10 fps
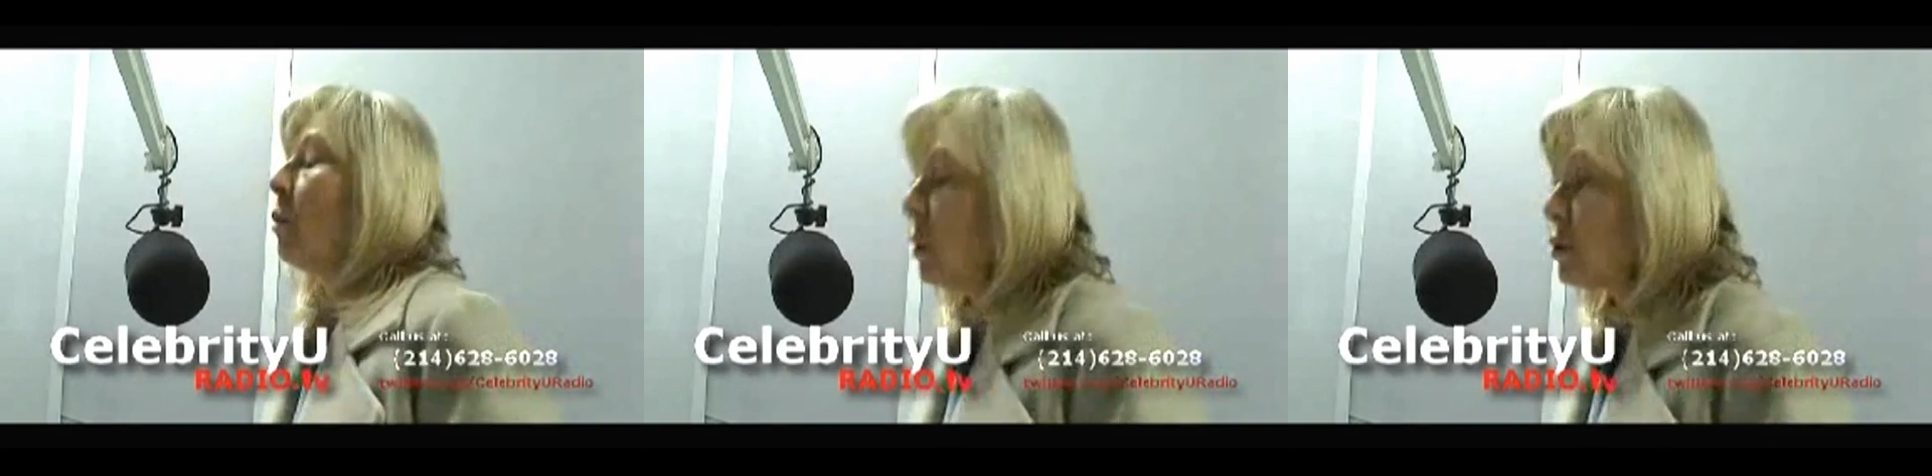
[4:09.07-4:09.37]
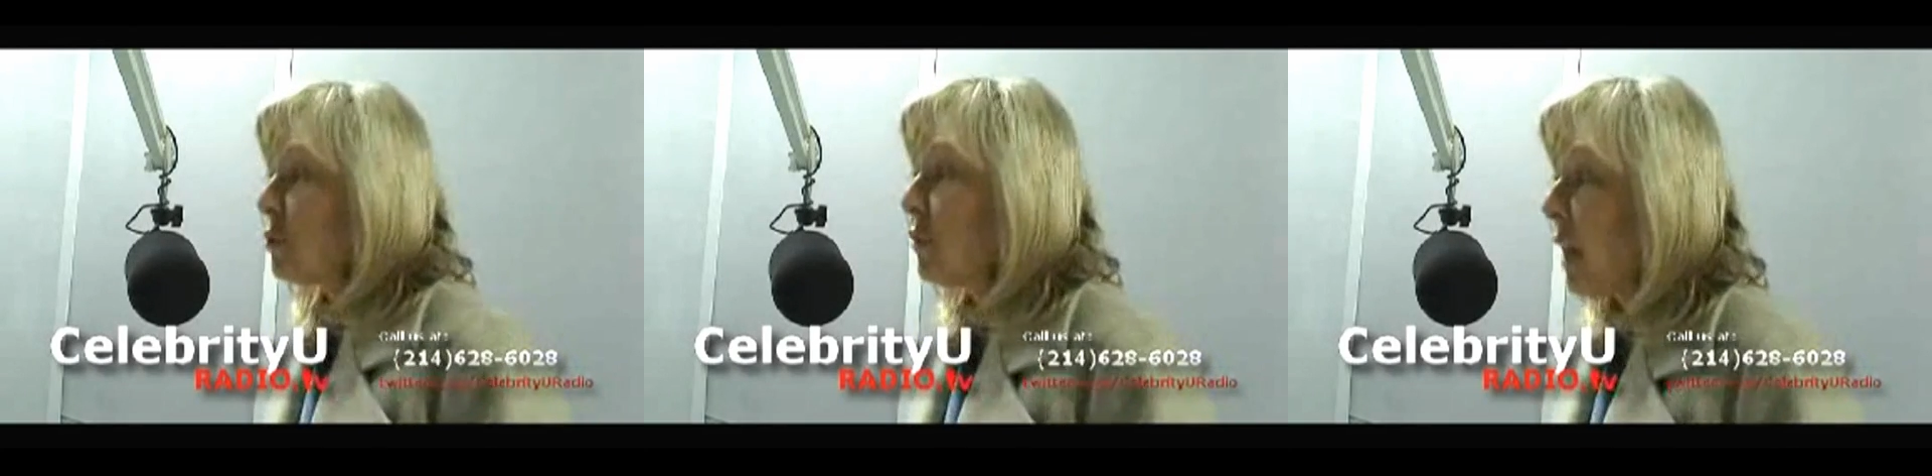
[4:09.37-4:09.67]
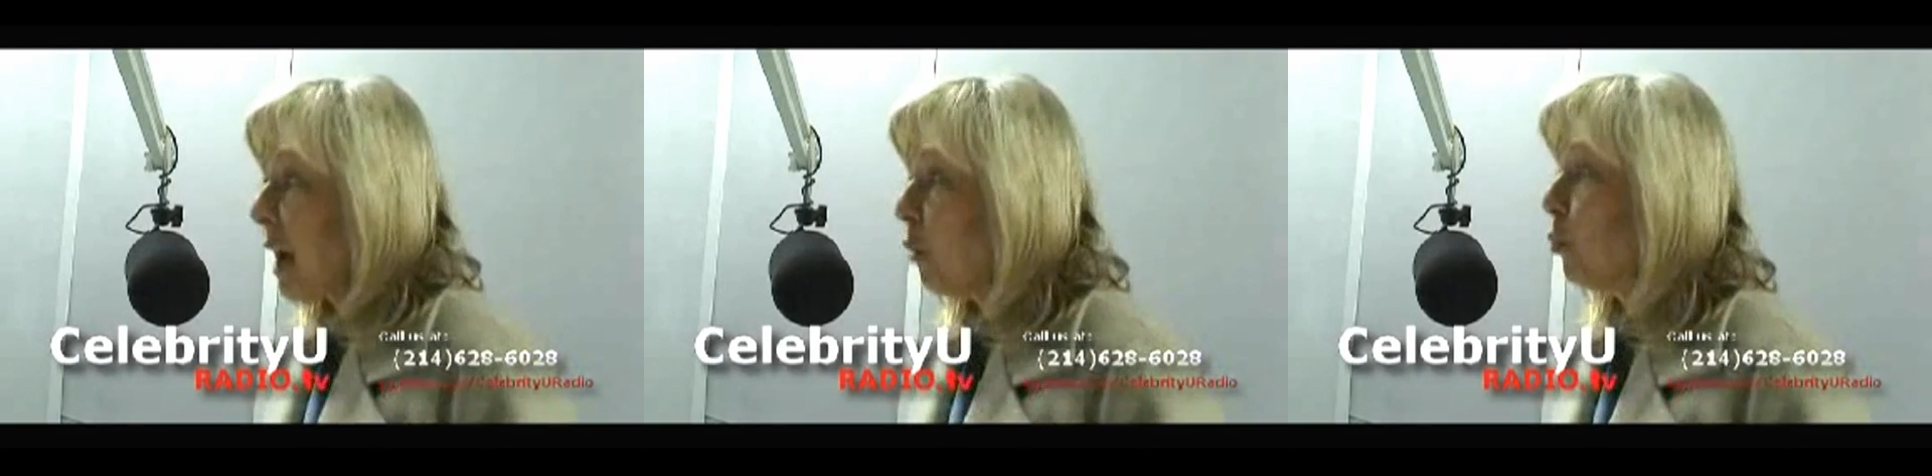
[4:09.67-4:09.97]
most
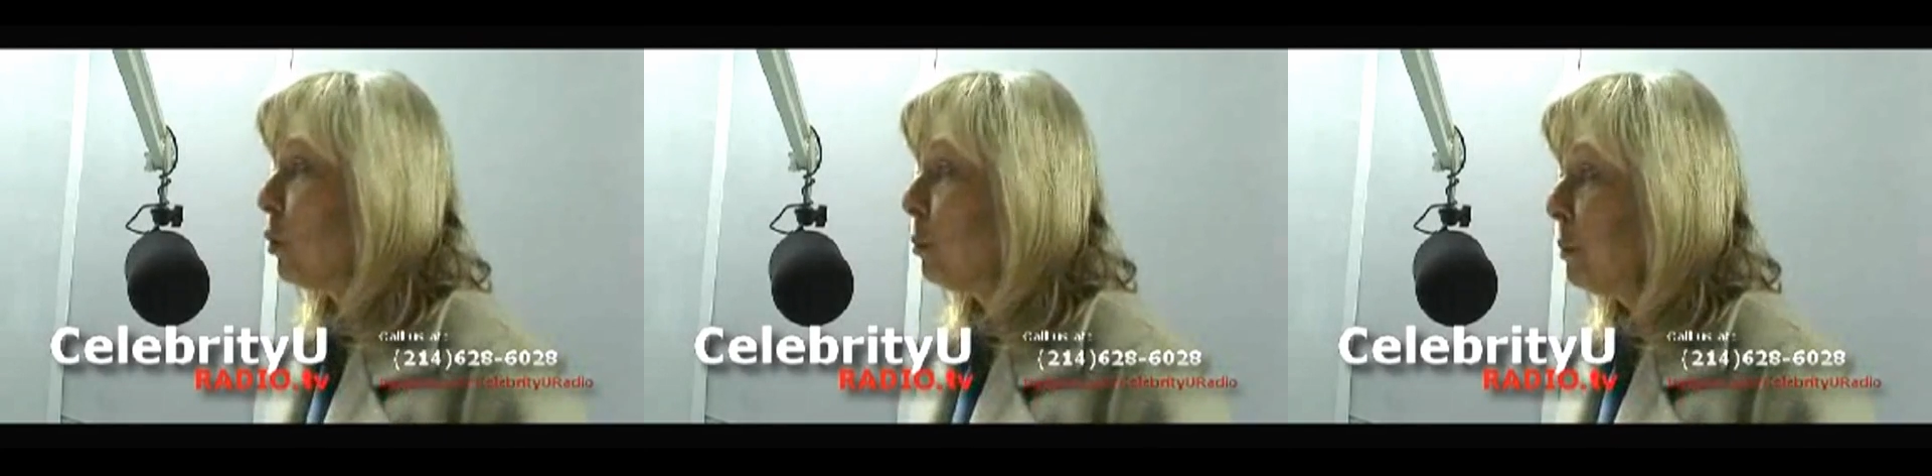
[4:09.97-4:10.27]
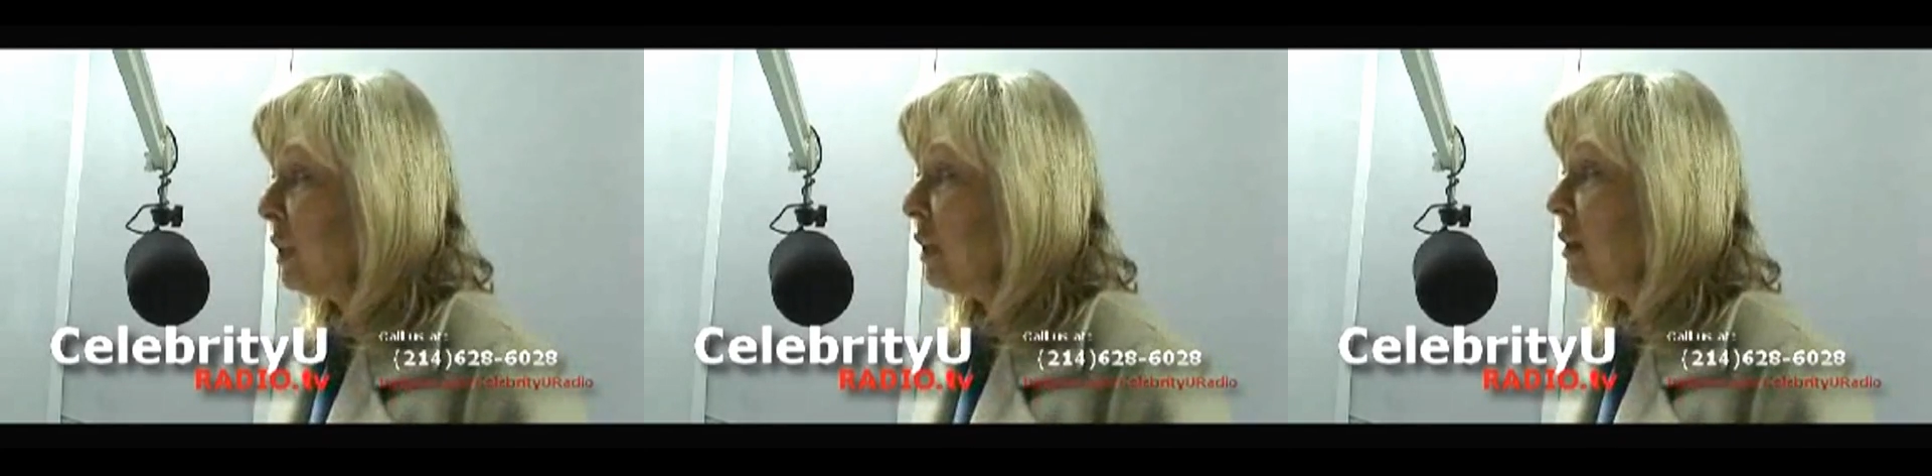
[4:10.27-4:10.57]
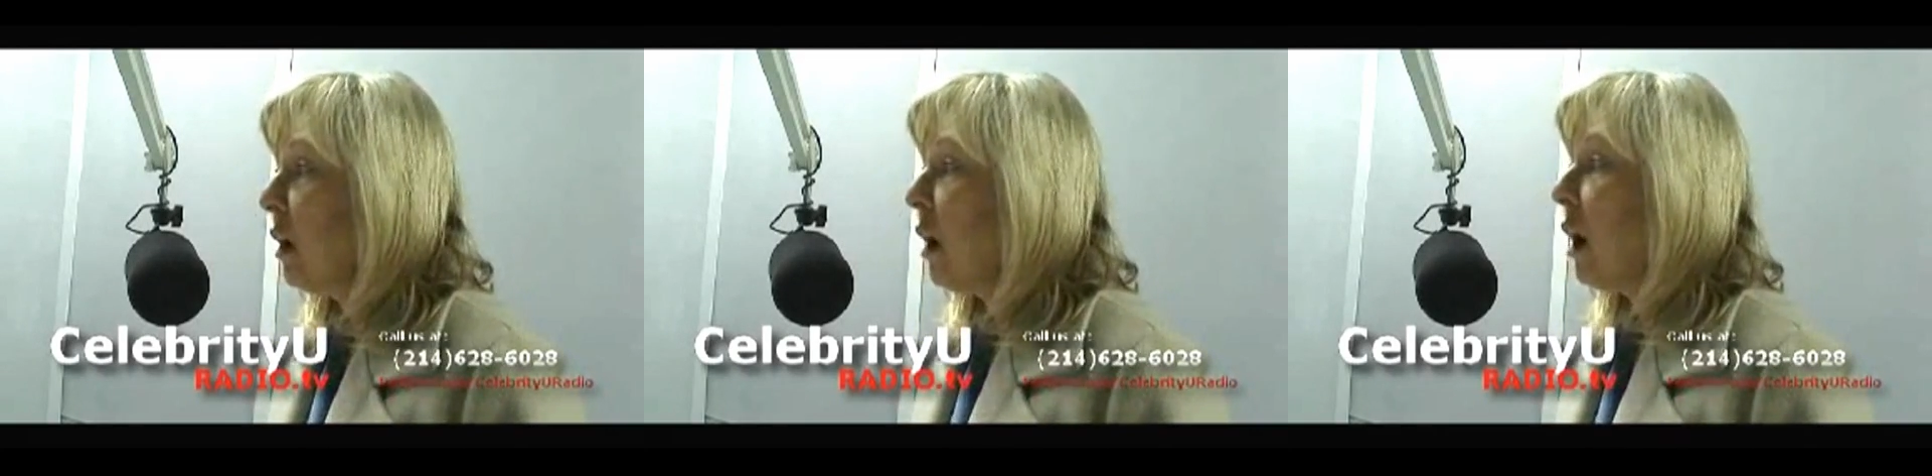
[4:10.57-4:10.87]
of that will
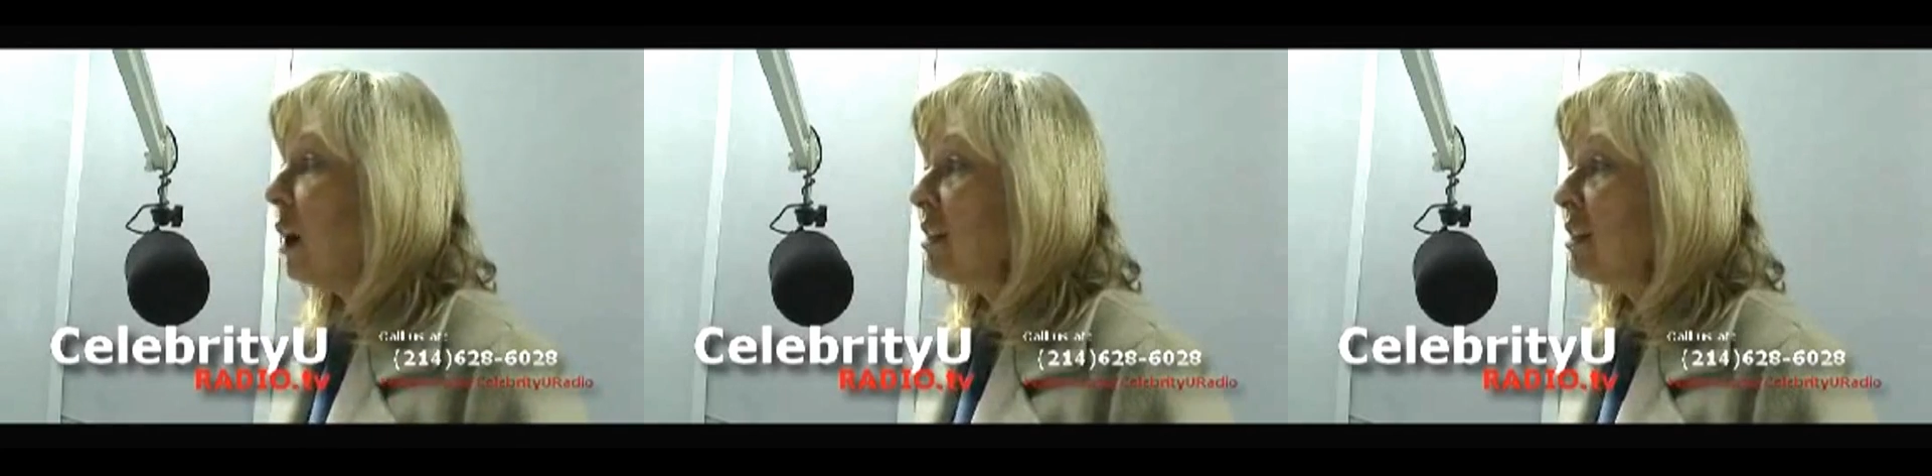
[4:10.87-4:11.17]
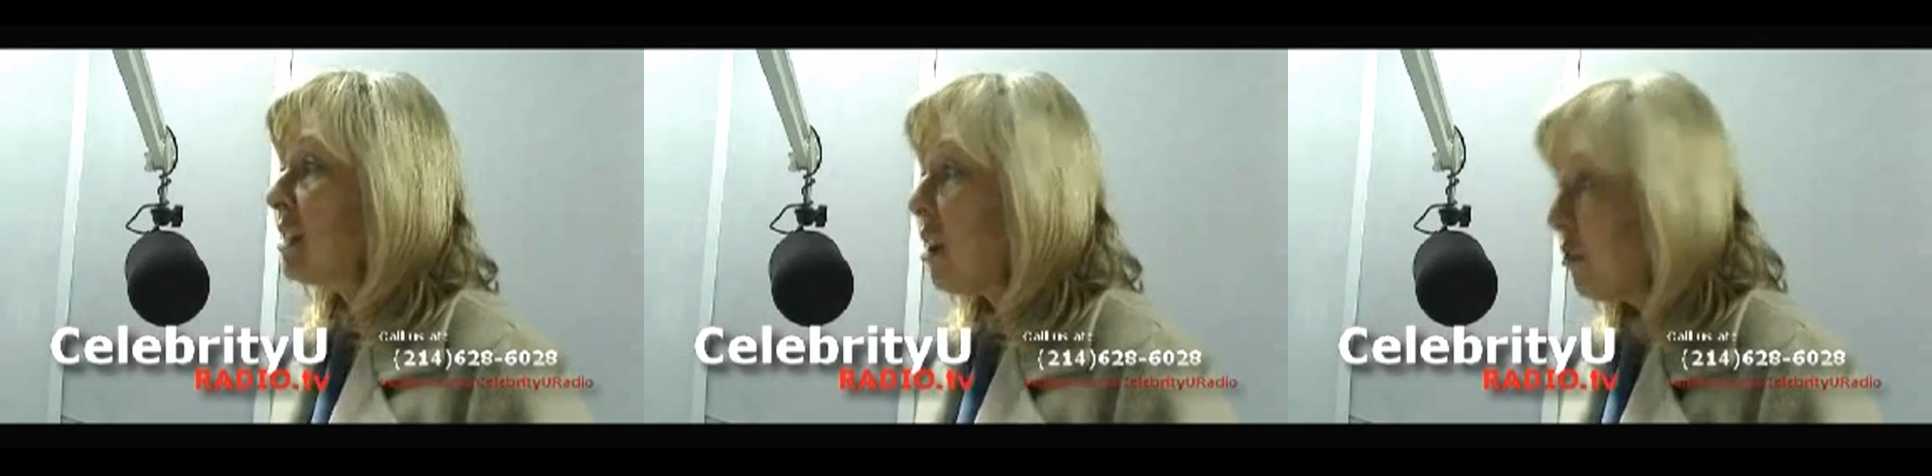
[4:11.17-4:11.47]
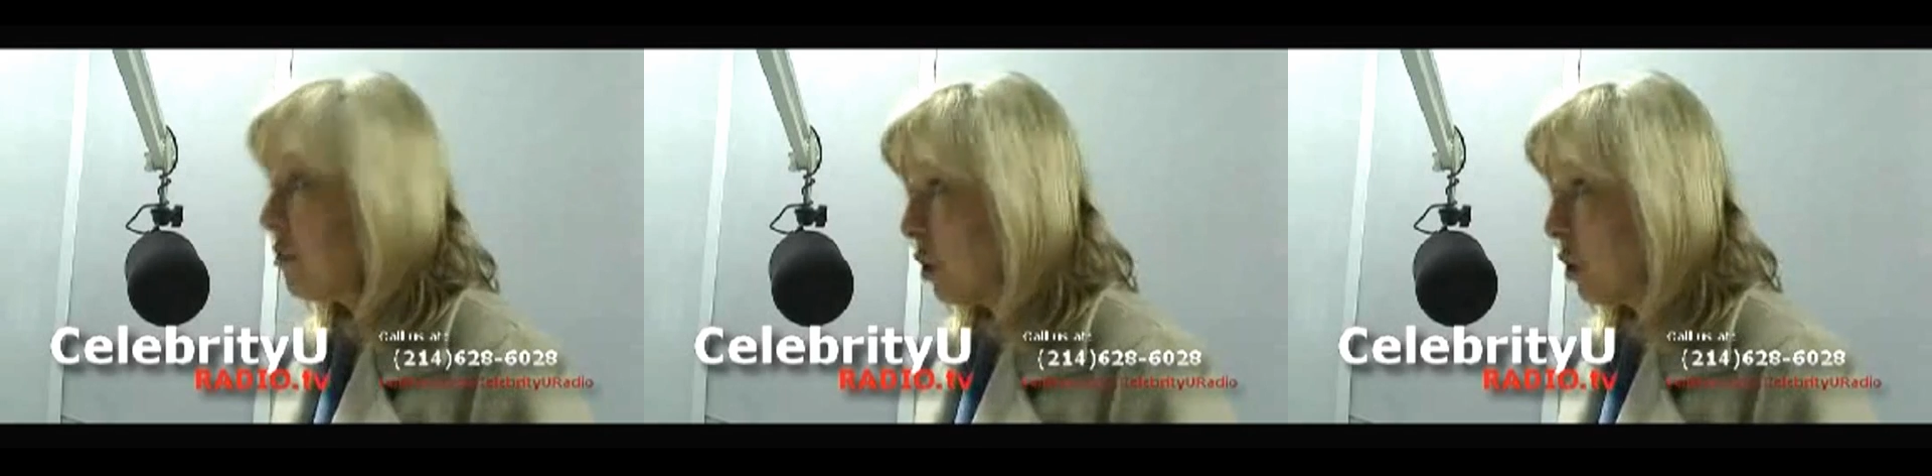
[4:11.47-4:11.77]
be on
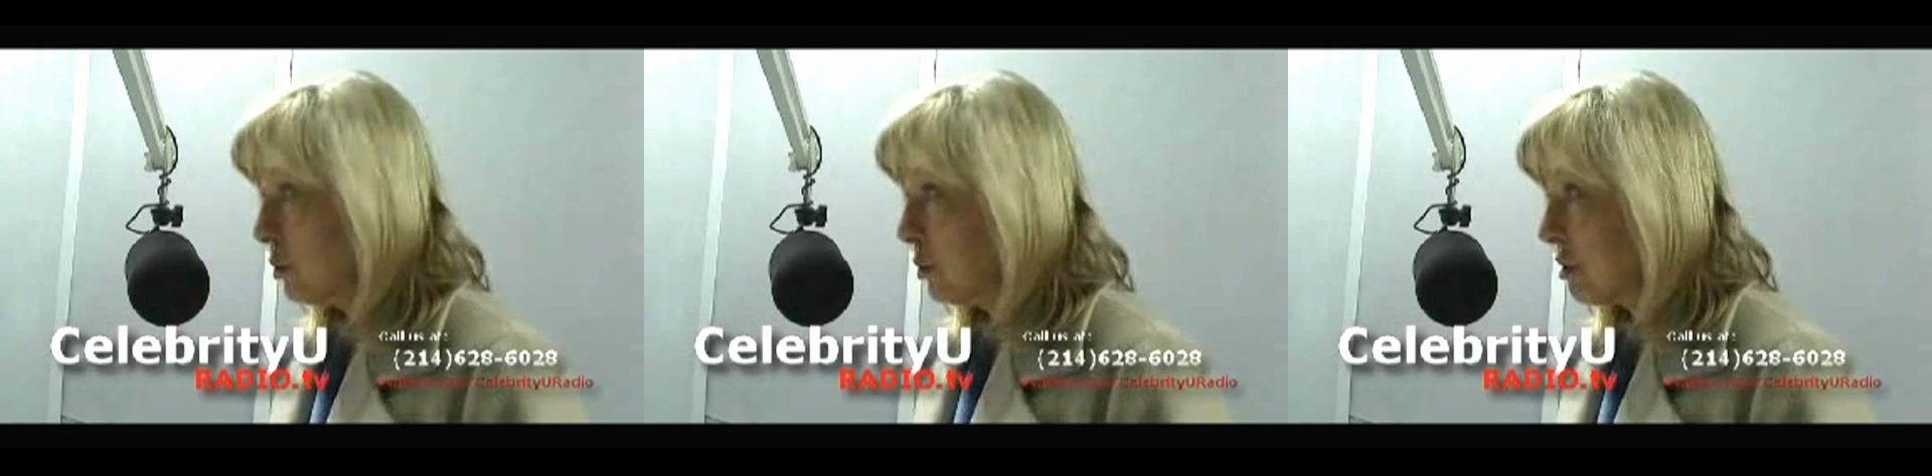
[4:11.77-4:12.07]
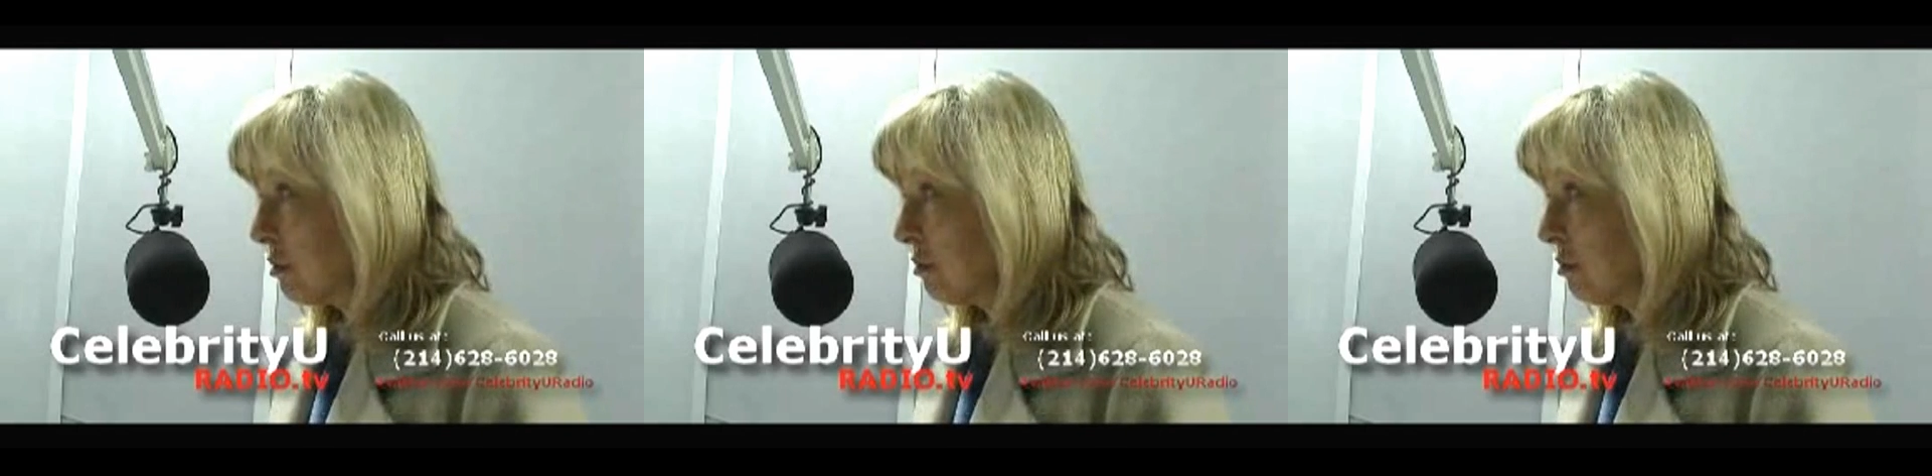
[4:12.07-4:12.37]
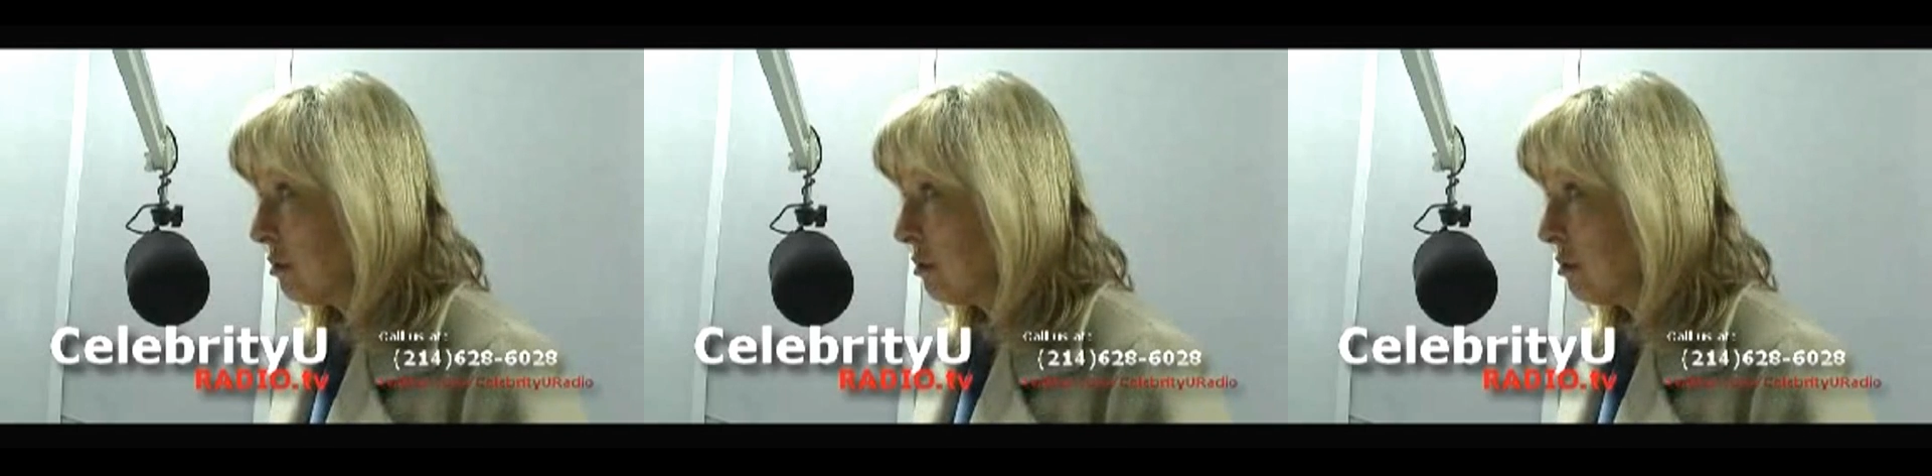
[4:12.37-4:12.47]
cell phones.